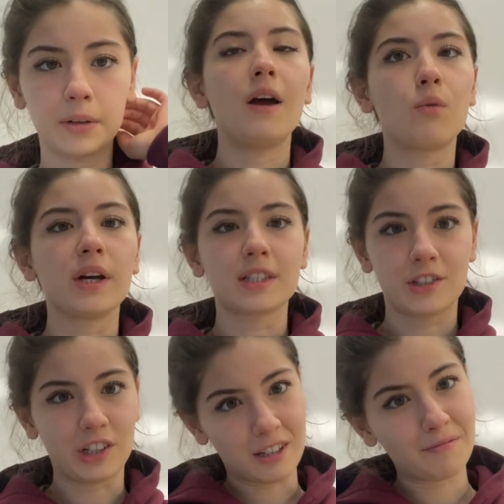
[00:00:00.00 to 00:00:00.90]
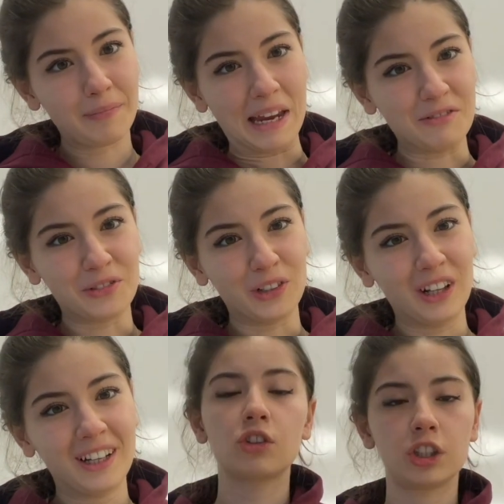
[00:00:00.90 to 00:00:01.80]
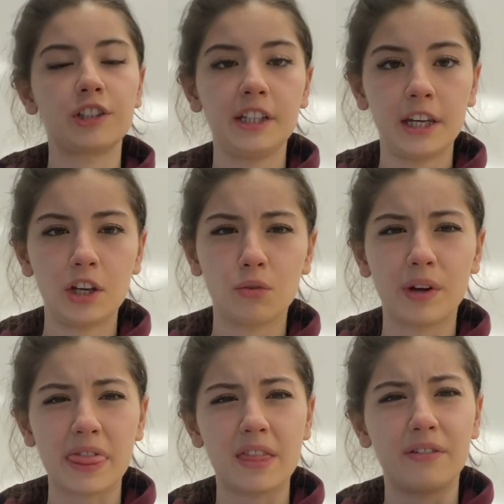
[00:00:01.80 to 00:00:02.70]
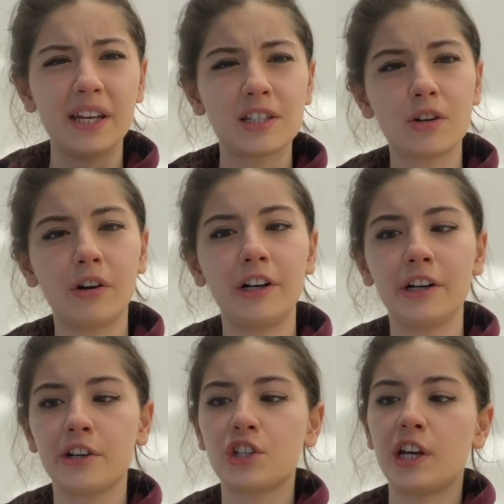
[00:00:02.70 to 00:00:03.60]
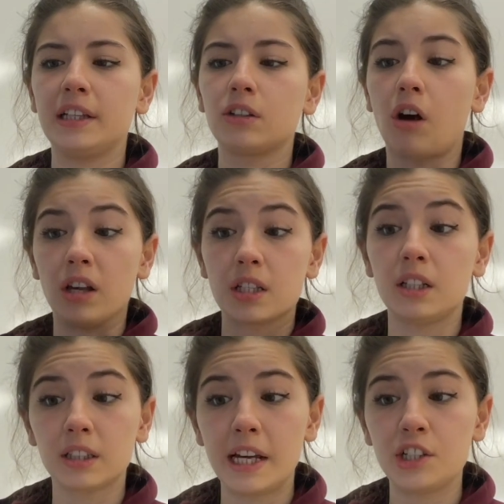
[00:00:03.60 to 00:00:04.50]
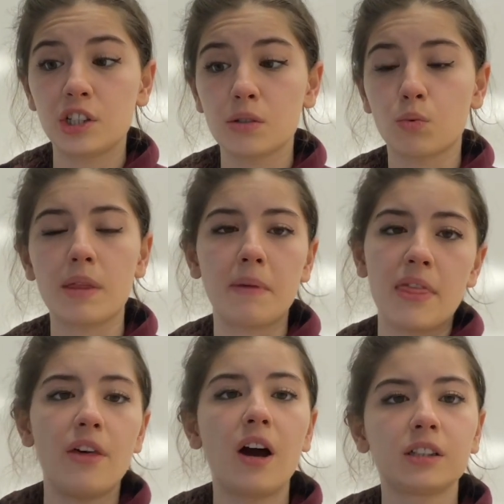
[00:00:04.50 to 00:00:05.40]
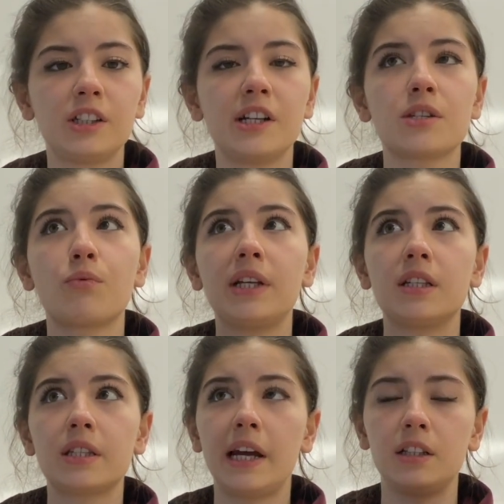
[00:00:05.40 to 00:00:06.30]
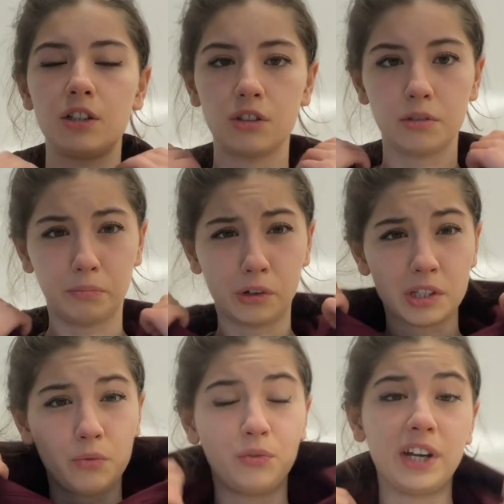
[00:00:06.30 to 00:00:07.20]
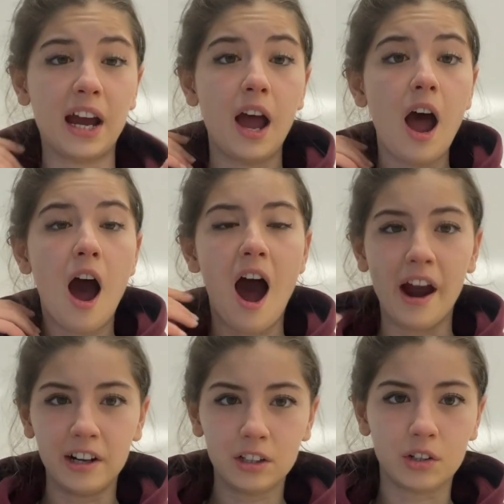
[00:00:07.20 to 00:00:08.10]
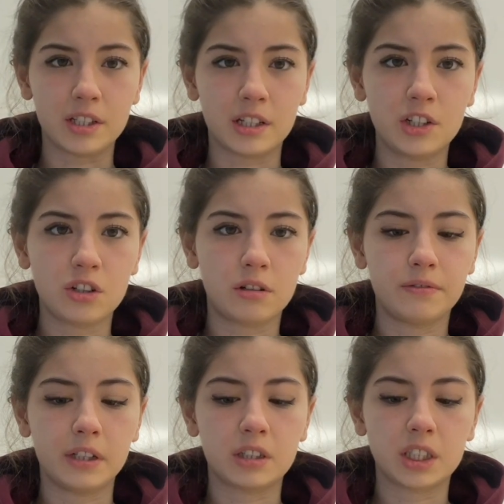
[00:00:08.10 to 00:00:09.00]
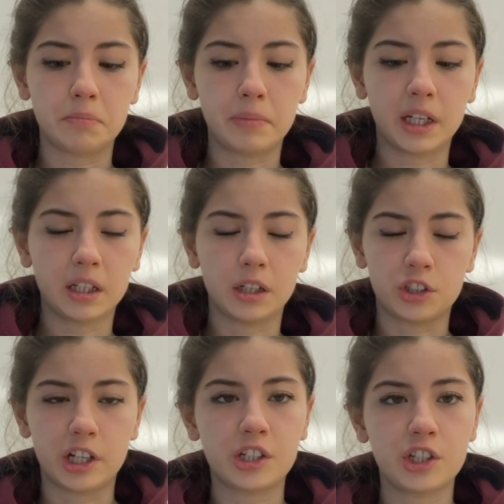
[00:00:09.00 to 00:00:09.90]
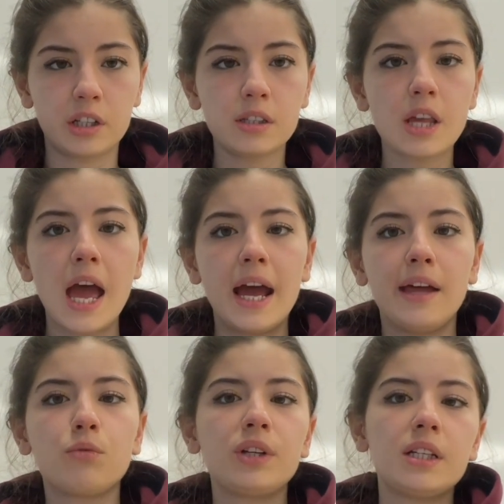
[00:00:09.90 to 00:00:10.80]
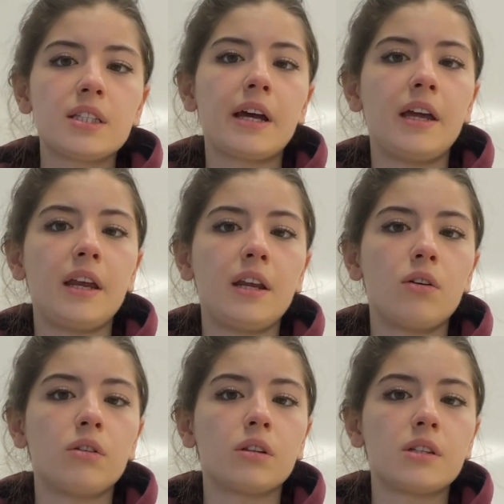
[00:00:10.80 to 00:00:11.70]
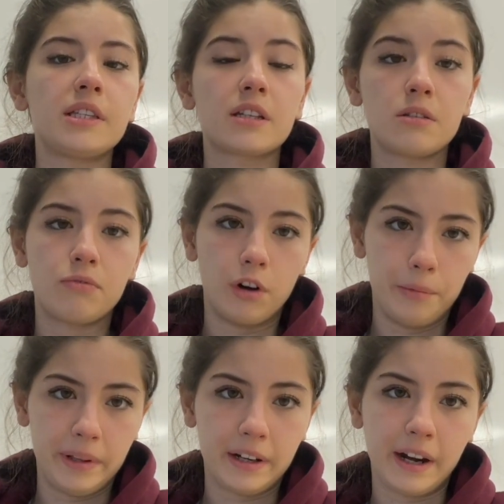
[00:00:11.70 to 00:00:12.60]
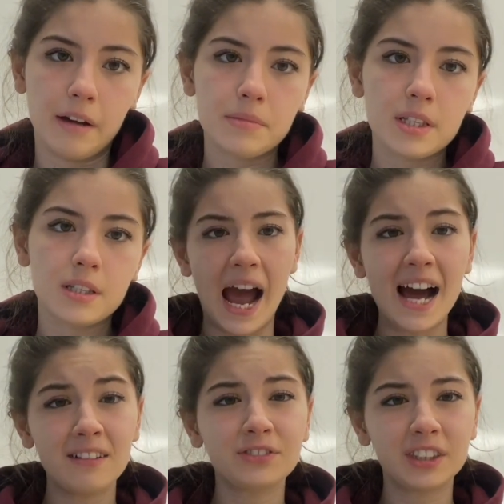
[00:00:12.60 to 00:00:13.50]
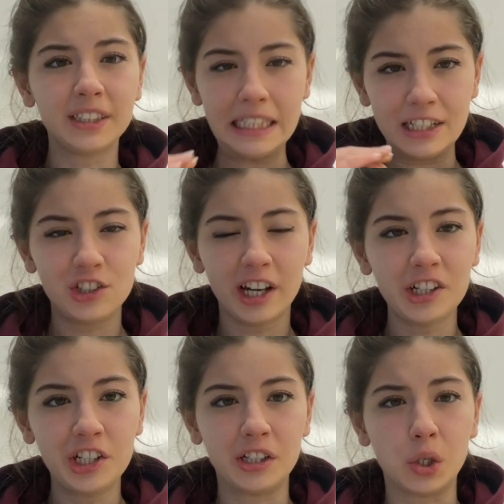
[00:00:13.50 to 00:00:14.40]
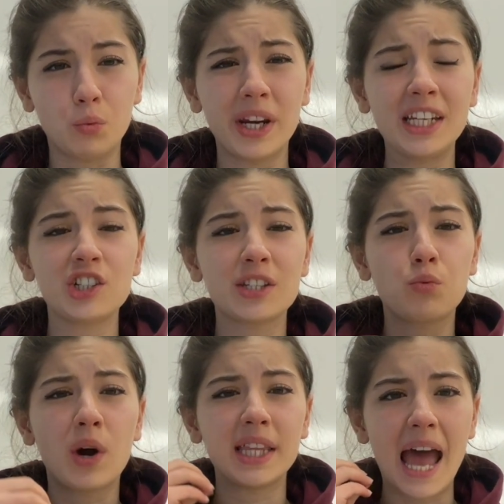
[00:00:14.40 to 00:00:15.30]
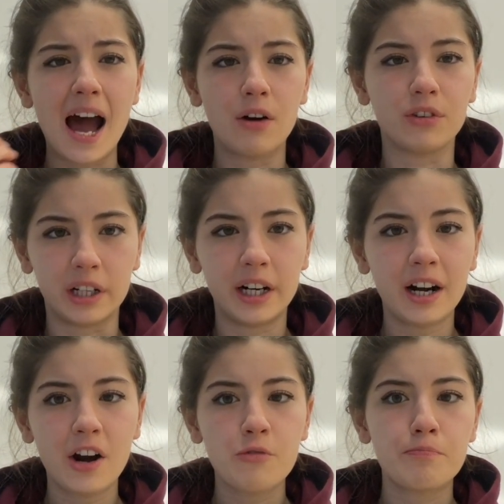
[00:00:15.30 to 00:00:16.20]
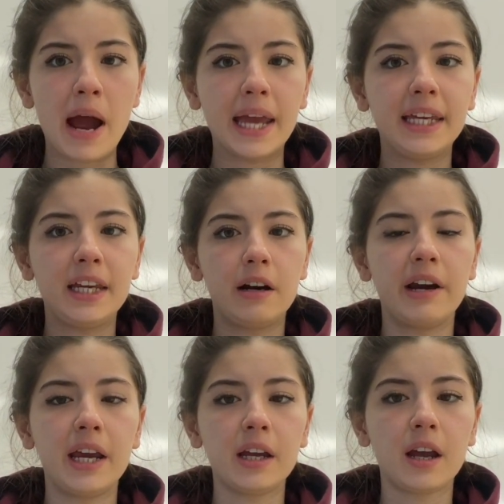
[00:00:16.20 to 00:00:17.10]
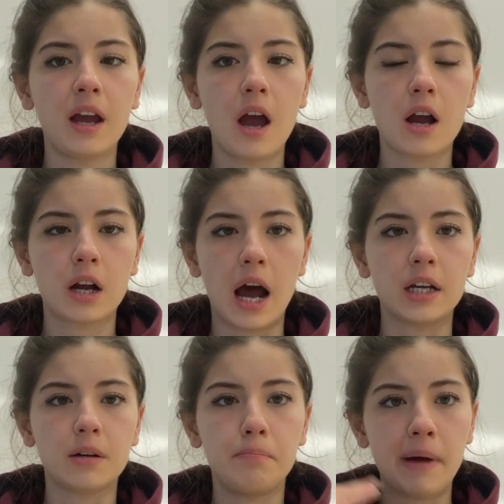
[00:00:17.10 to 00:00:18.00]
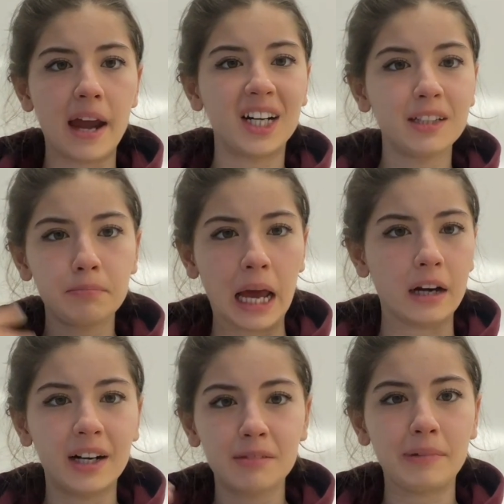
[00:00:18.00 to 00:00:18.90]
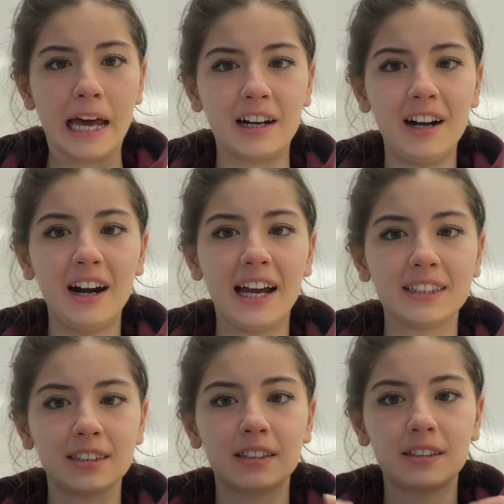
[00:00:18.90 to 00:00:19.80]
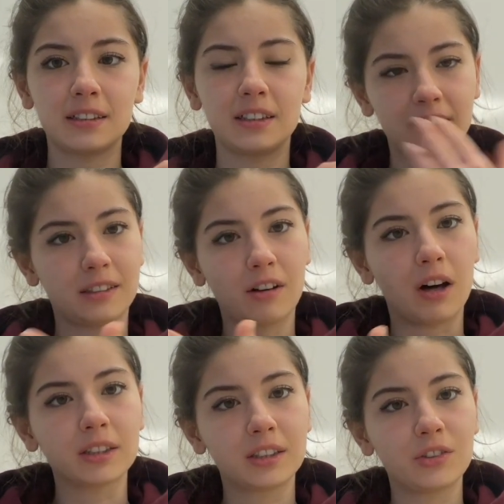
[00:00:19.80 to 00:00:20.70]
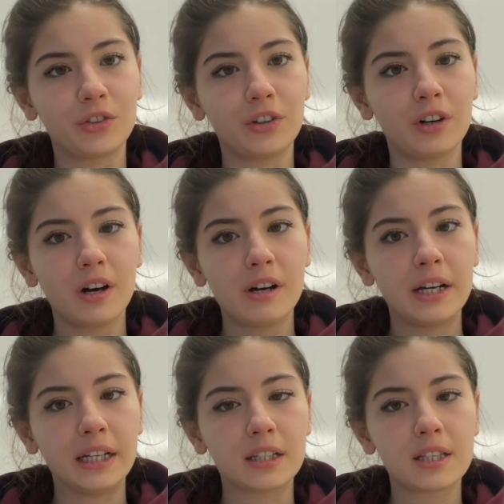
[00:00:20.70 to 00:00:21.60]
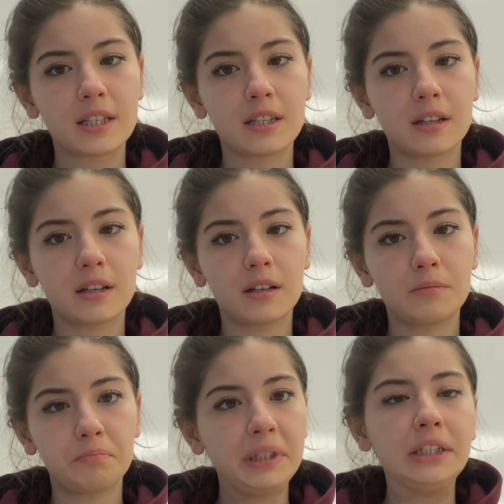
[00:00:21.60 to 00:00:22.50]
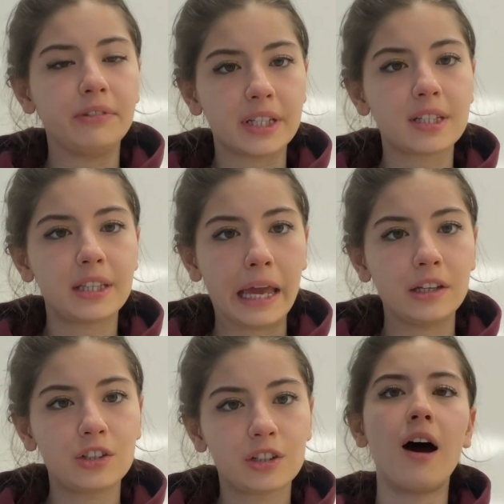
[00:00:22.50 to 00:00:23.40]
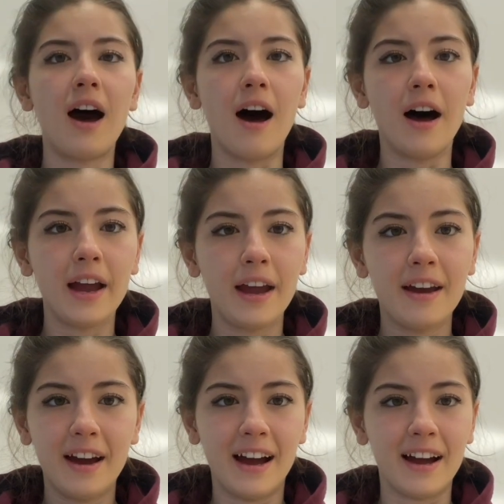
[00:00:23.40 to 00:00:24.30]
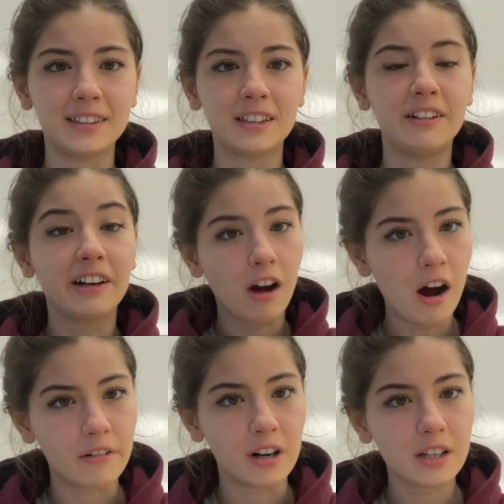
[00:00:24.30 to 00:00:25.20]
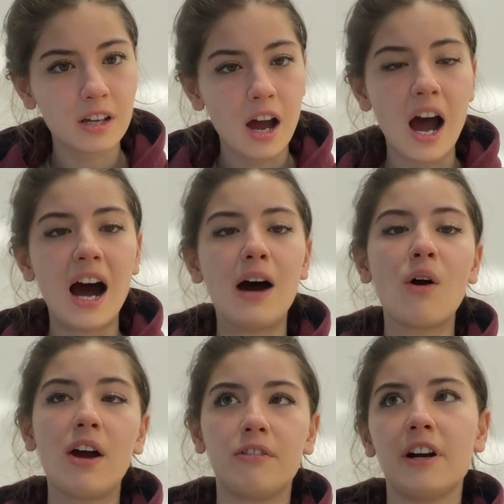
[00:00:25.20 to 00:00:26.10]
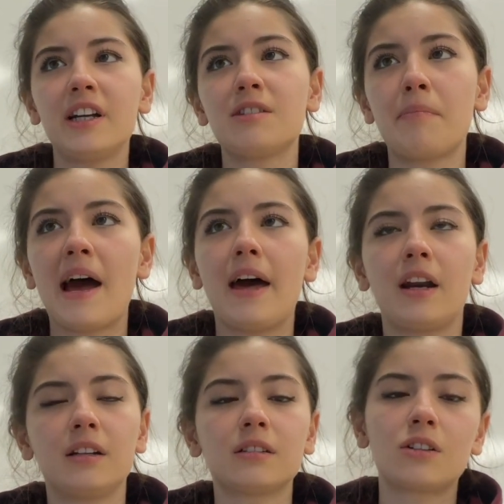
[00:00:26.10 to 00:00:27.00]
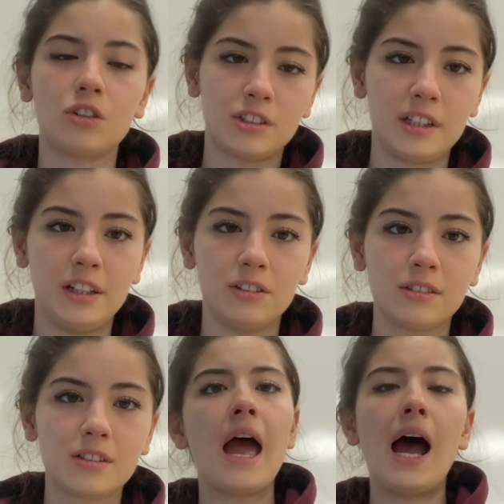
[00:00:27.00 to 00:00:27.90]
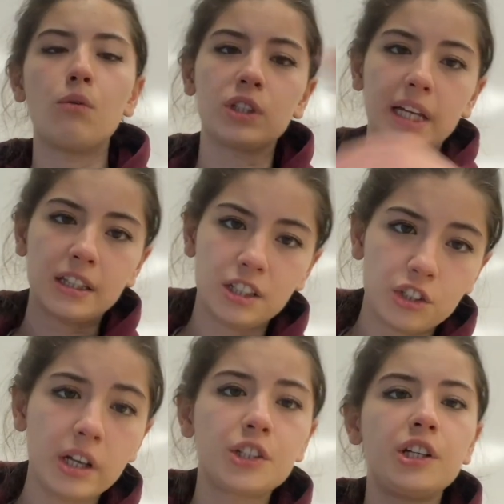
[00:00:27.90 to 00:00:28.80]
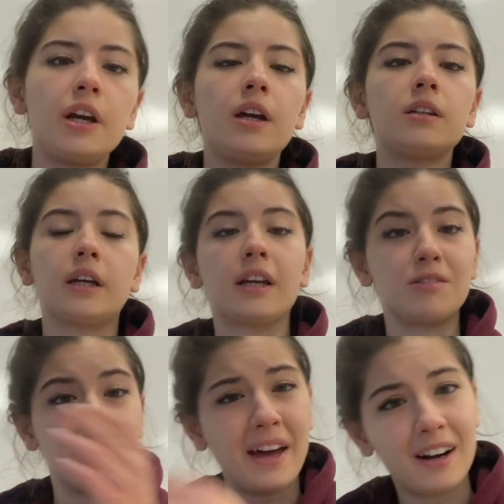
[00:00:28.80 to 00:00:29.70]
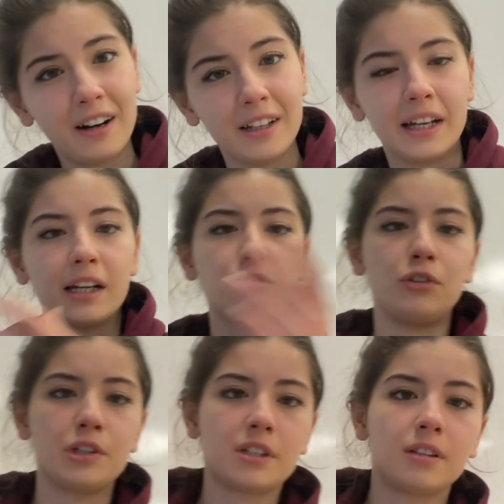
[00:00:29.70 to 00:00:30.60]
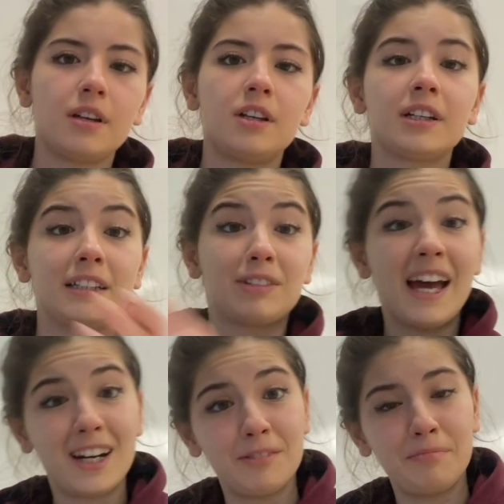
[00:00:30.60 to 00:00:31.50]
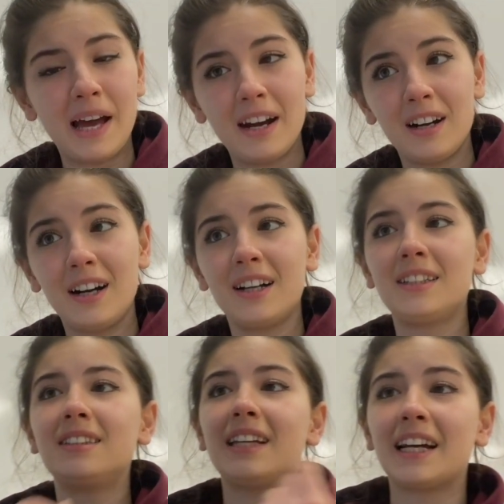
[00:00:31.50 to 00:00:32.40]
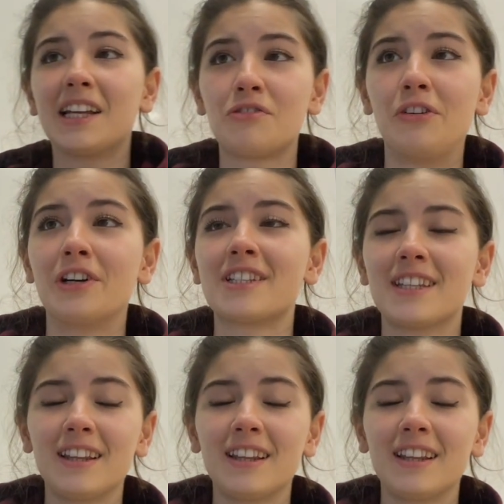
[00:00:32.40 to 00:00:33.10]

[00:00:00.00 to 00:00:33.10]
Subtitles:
It was just painful. Continuing with the research and the consultations with my doctors, we decided to proceed with a higher dosage of intratympanic injections, and we decided on 64 milligrams. After the injection, within just 1 hour, my hearing got better and better and better, and it got to its previous stage. I had recovered. However, the pattern continued. I would get the injection, then get better, then get worse, get it better, then get worse.